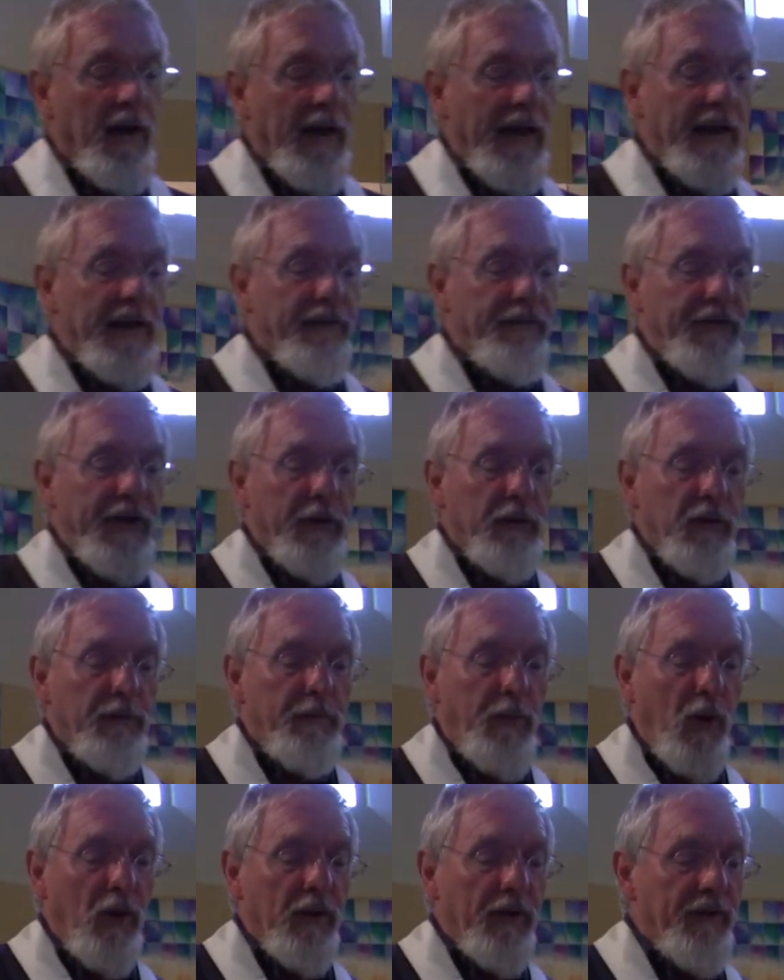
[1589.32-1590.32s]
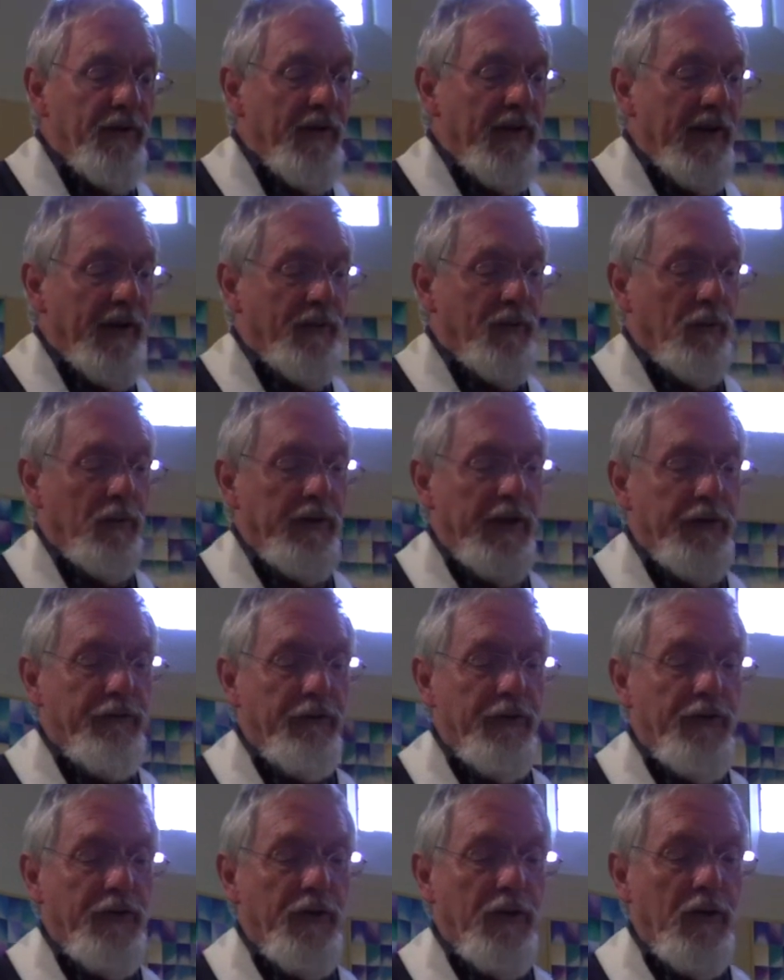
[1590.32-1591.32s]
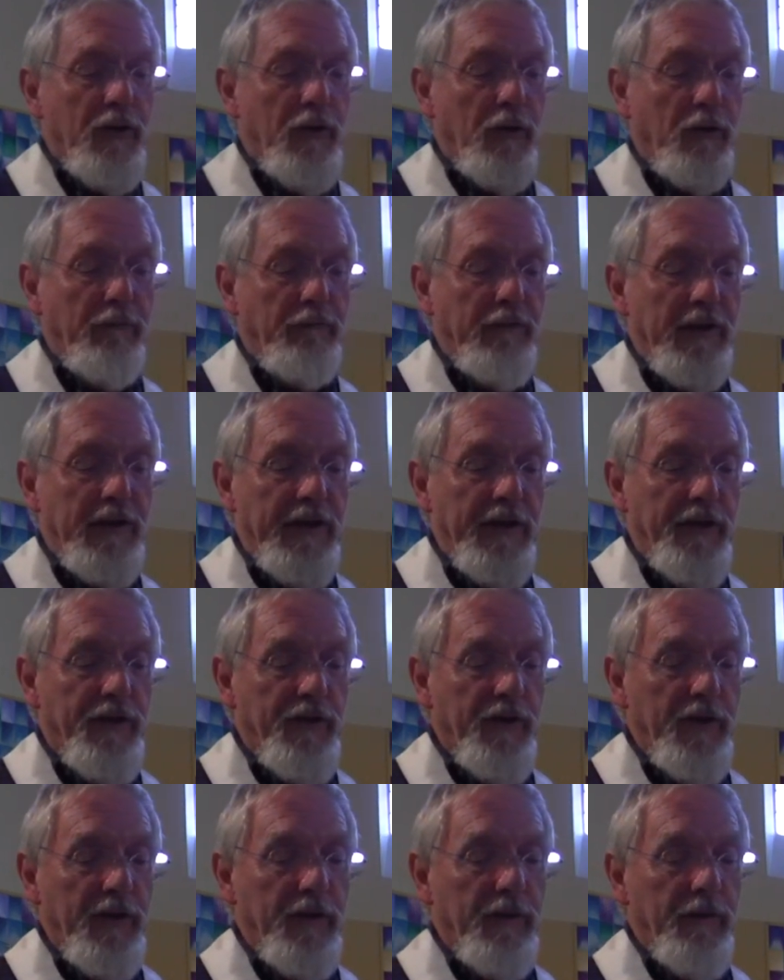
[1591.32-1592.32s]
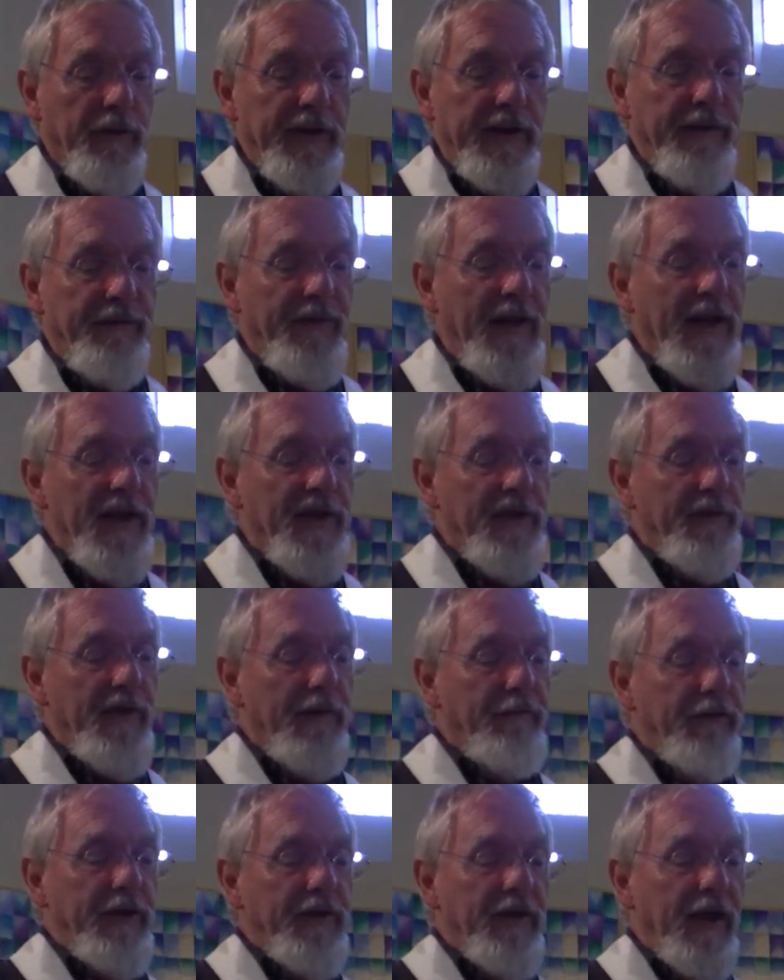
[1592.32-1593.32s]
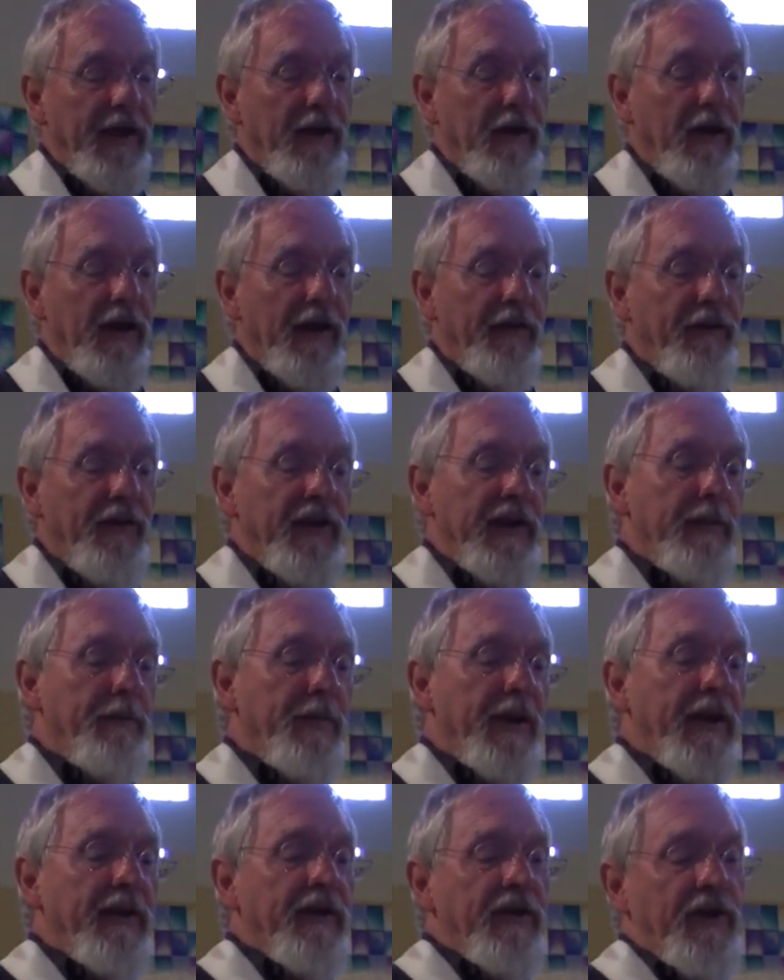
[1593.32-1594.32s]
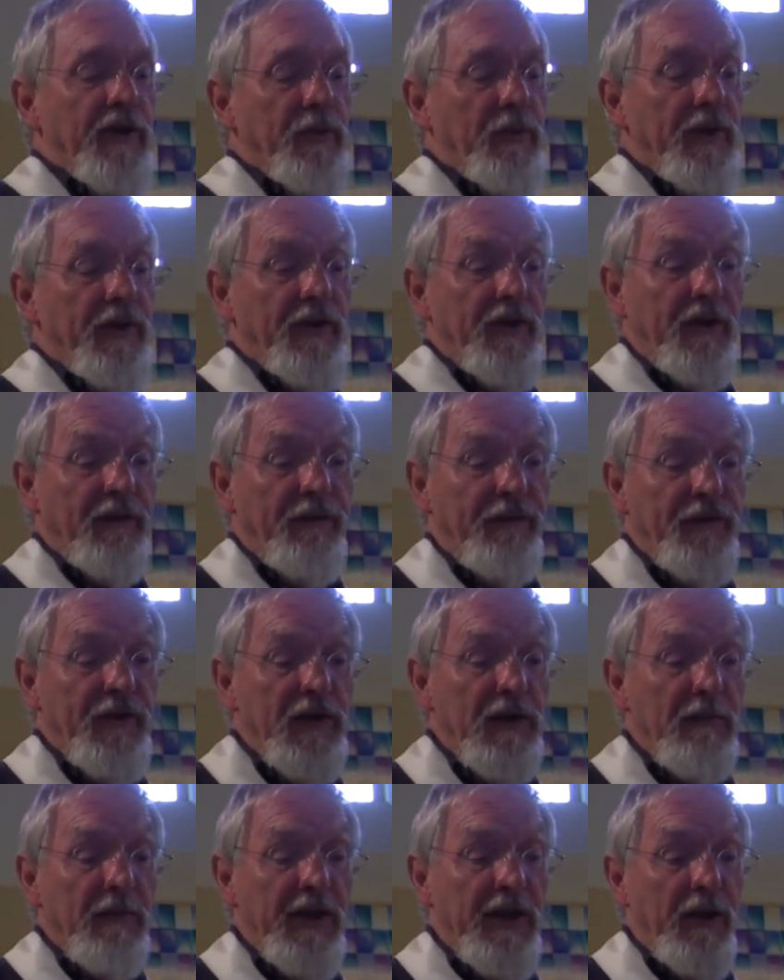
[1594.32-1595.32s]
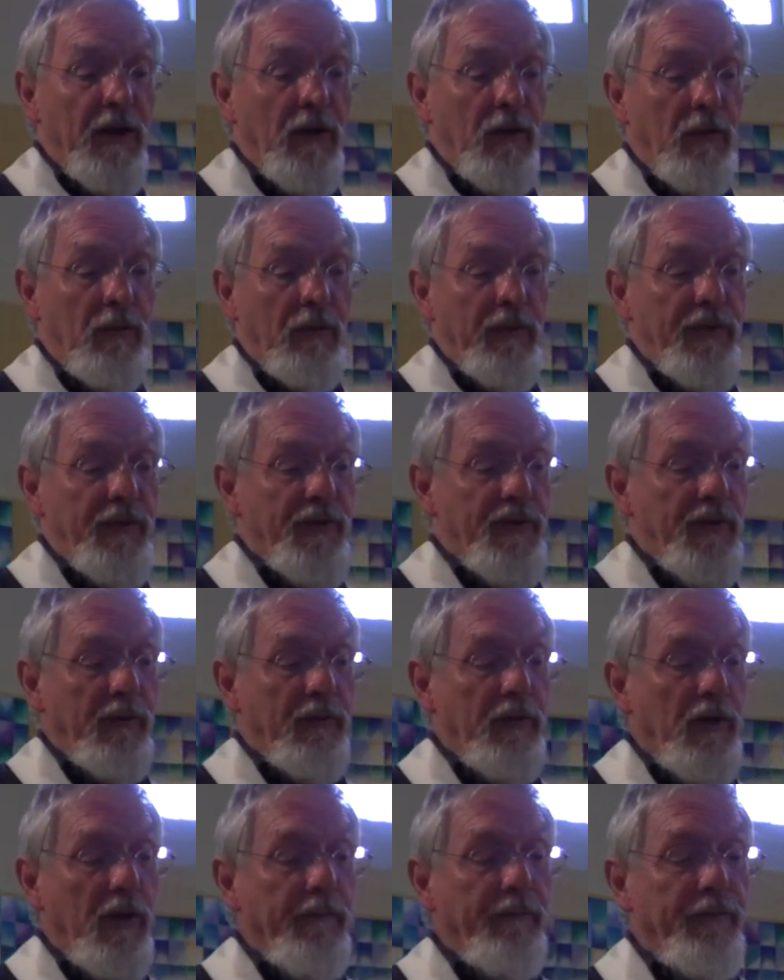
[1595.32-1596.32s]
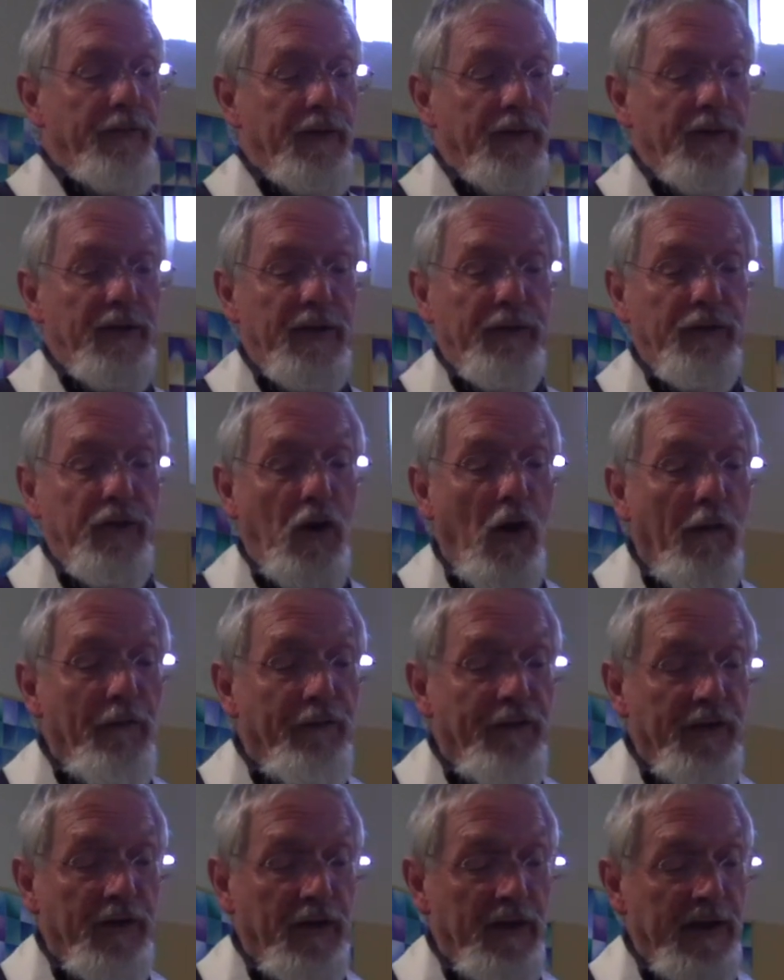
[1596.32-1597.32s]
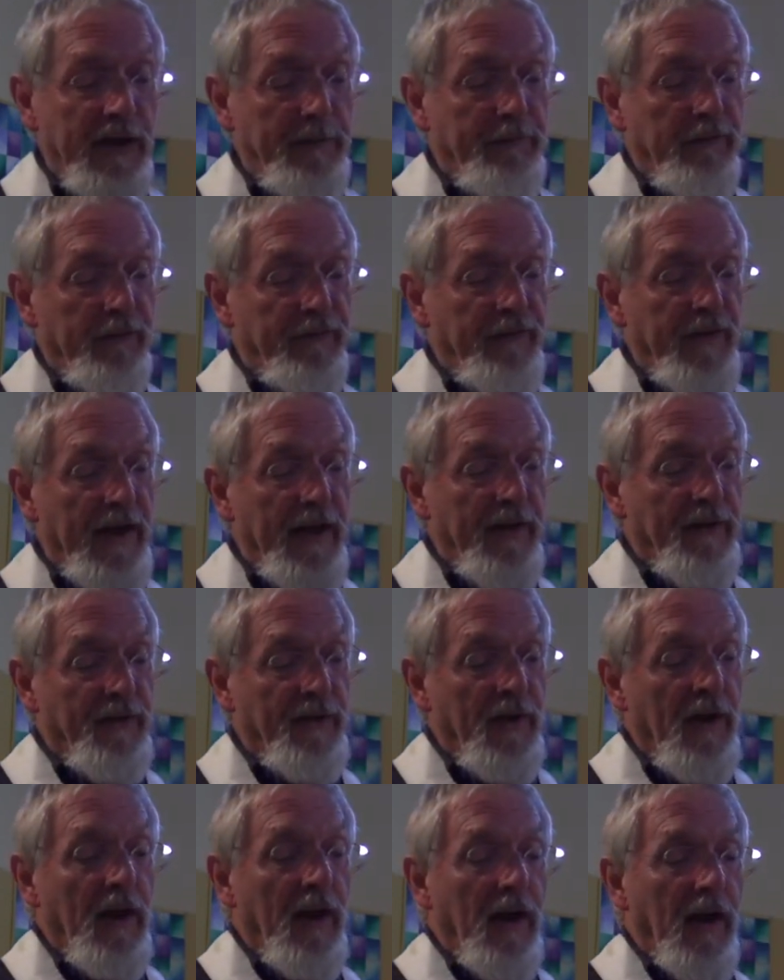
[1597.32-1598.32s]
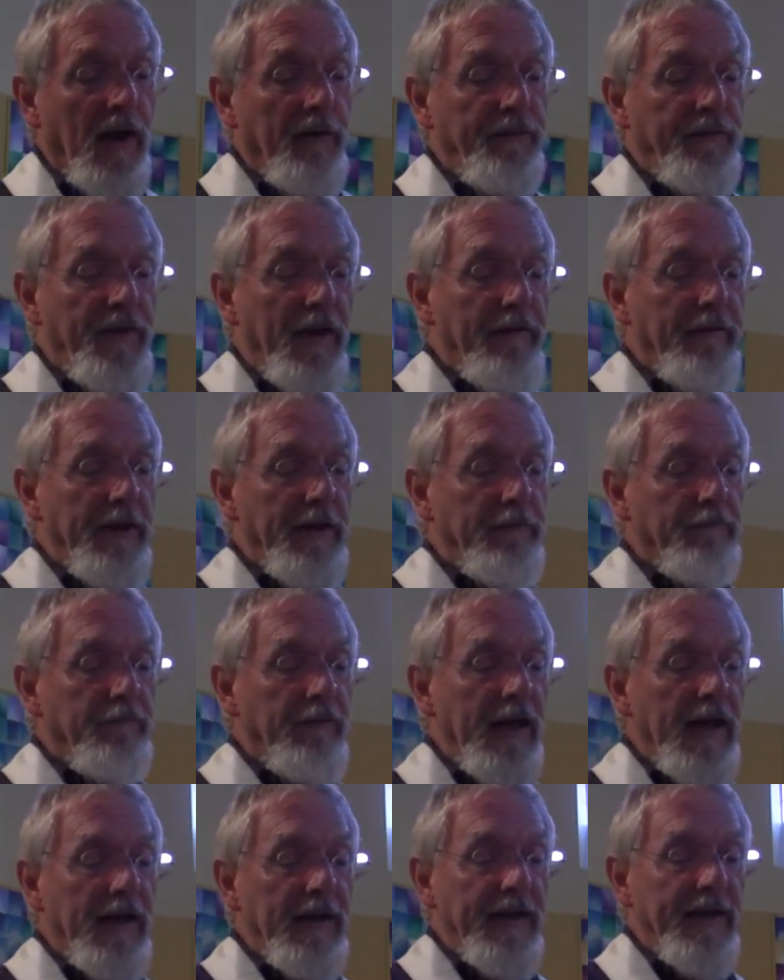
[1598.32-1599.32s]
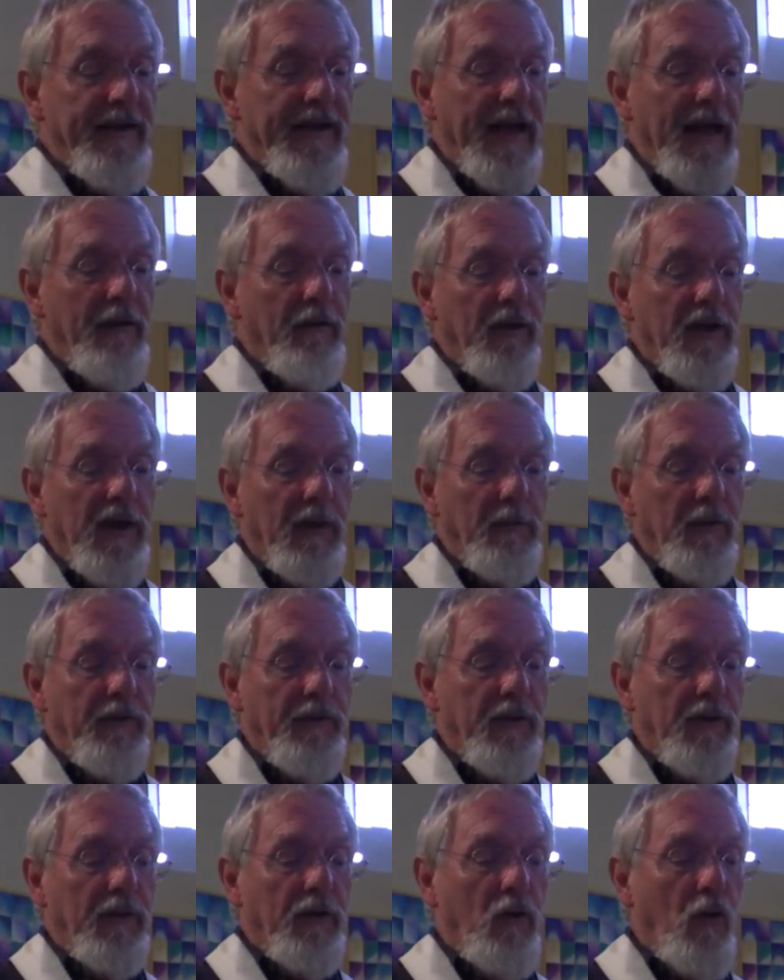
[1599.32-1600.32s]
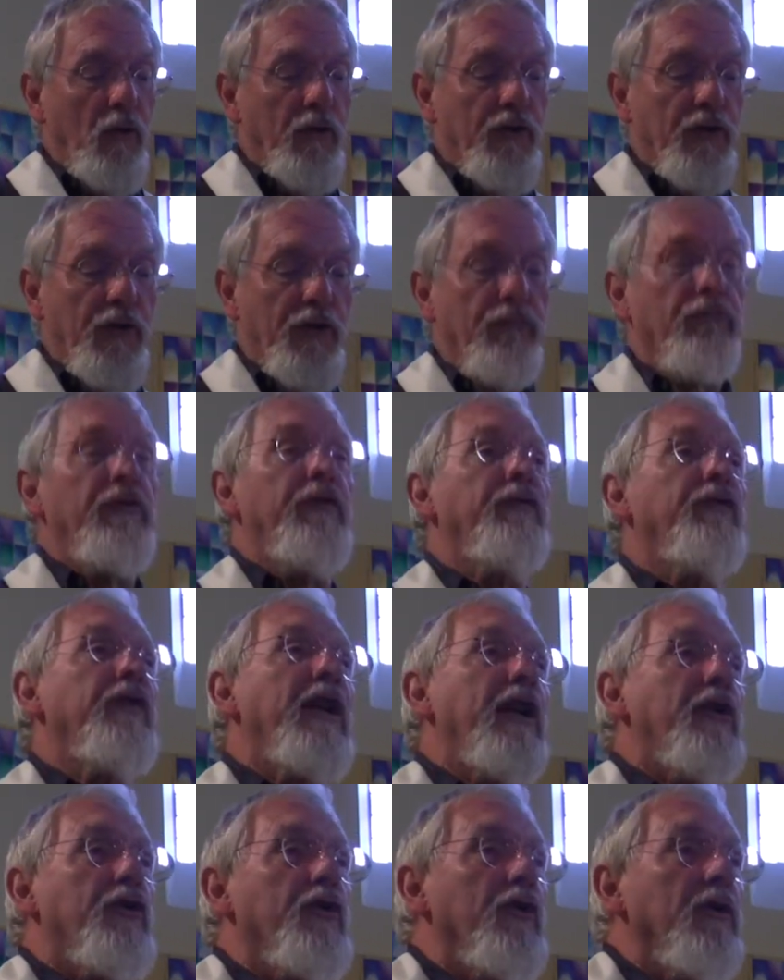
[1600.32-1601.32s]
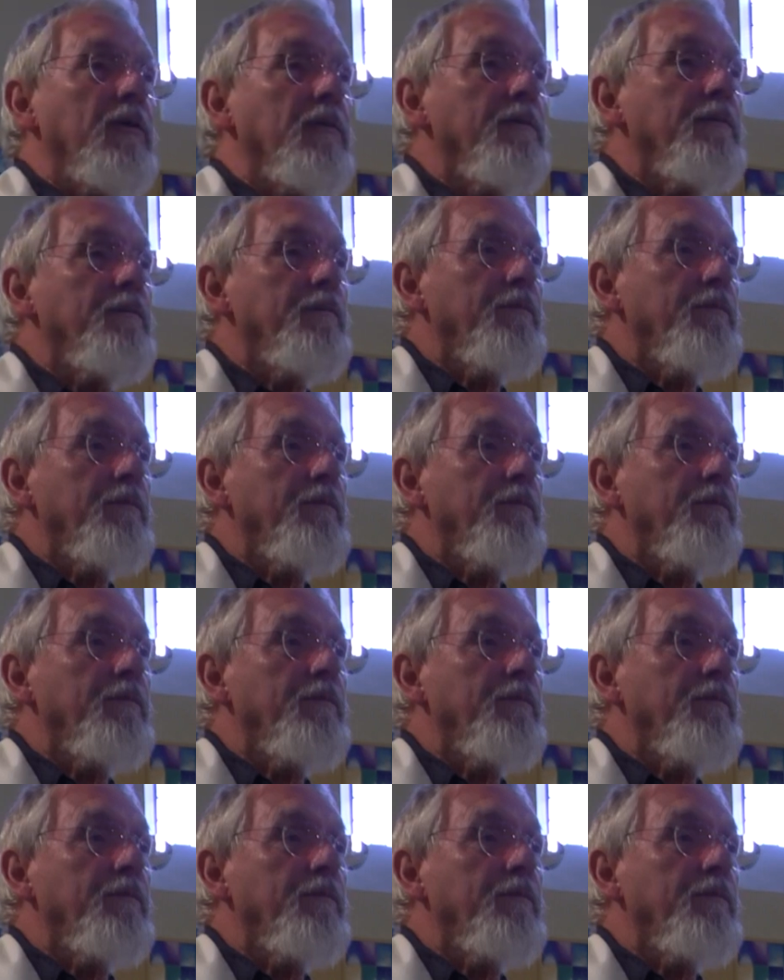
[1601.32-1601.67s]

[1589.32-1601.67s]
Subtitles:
In the field of politics or literature or religion or the affairs of everyday life, the opinions we so firmly hold and so confidently profess are very rarely the outcome of conscious reflection,